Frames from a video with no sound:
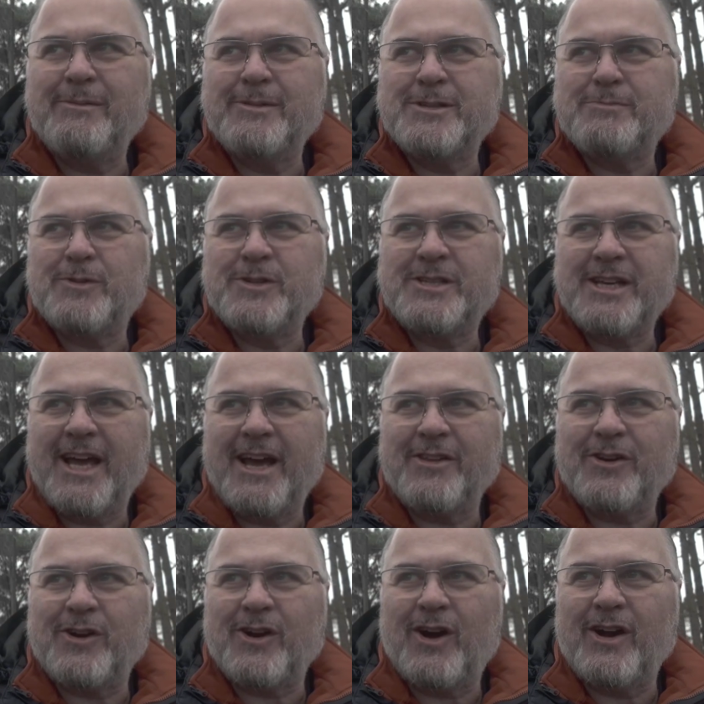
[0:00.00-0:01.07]
is put
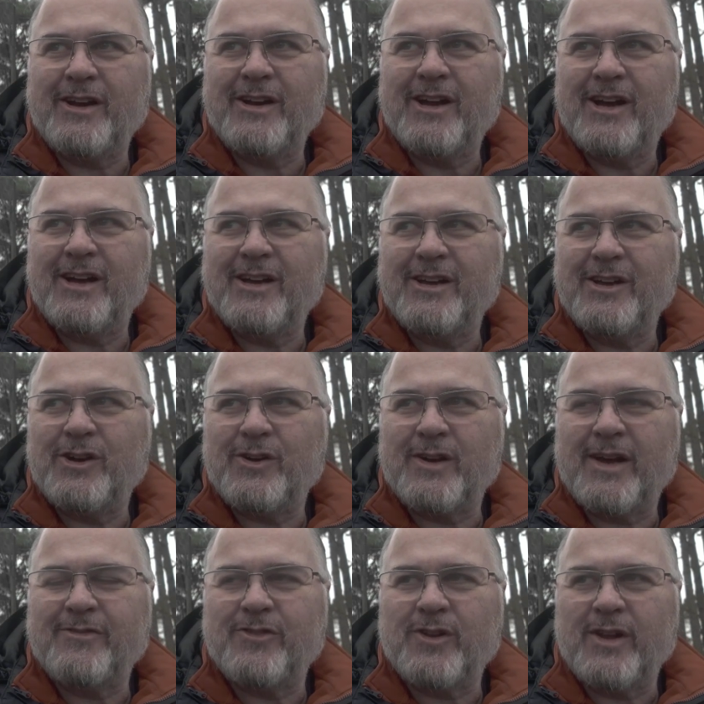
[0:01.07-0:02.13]
together on,
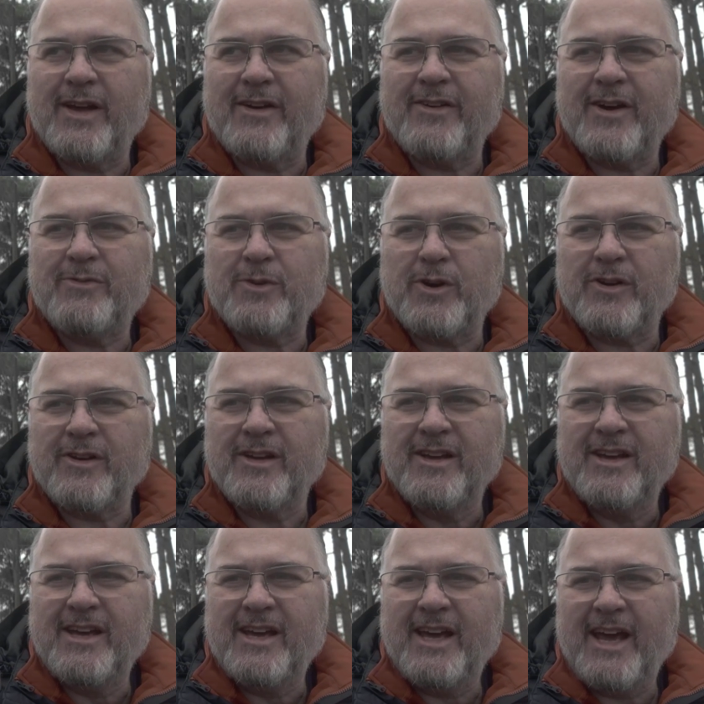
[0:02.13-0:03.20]
level of effort.
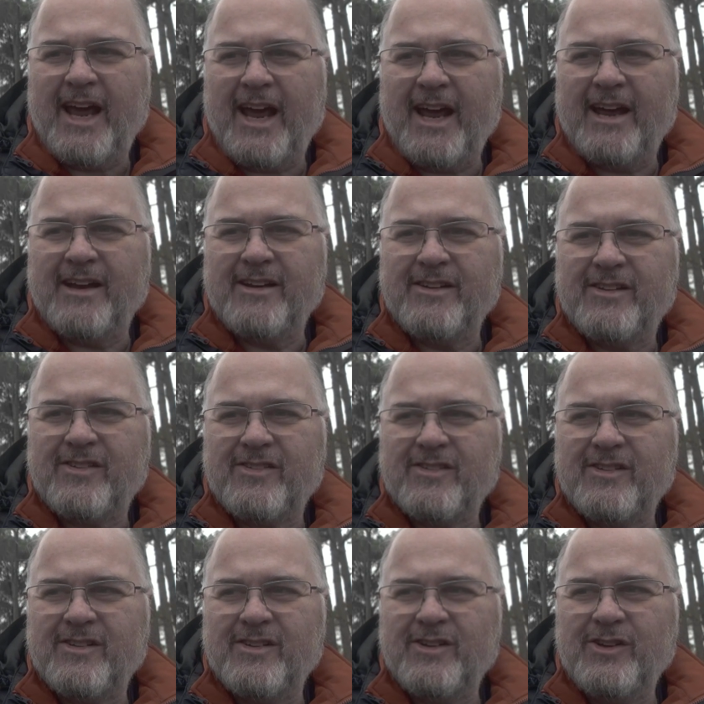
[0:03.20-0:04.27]
And
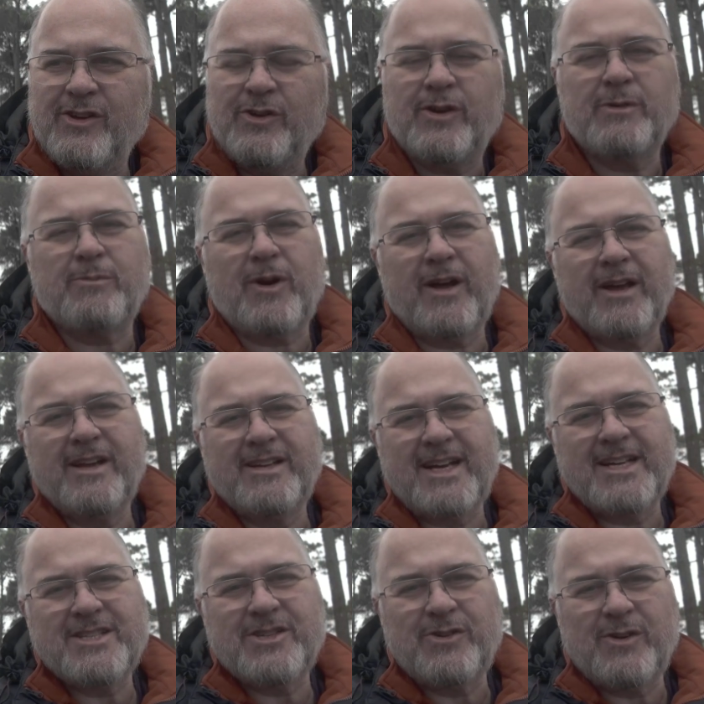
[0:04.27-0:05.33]
you could probably
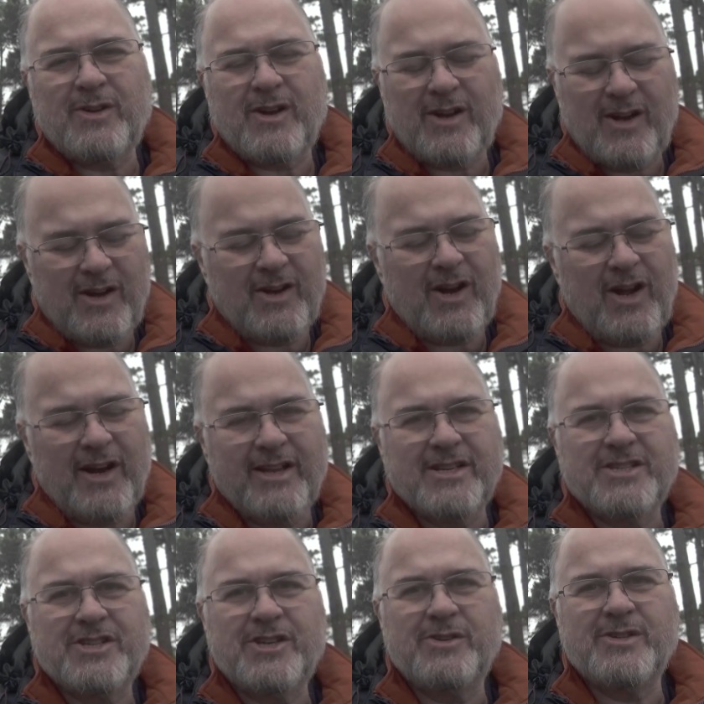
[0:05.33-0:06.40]
attest to a lot of
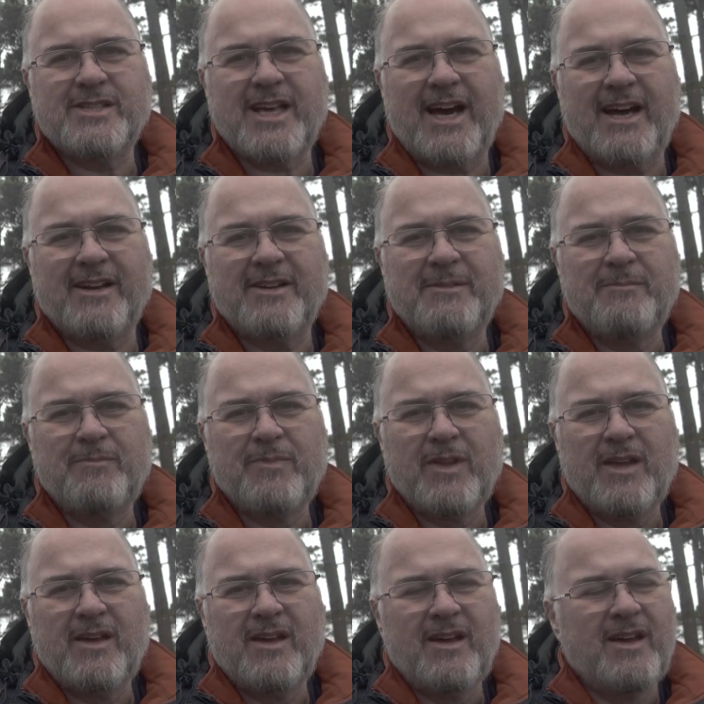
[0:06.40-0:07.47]
this too, is that
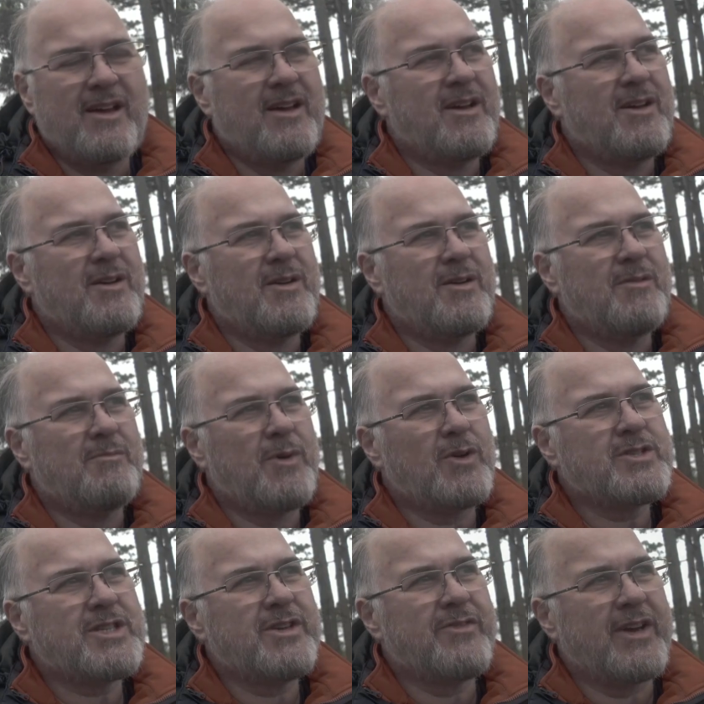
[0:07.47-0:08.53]

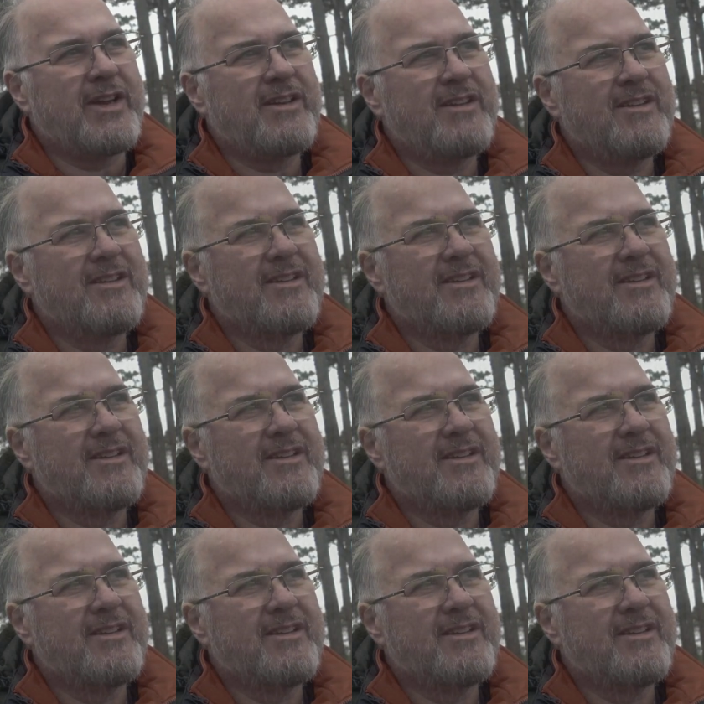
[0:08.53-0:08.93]
most of it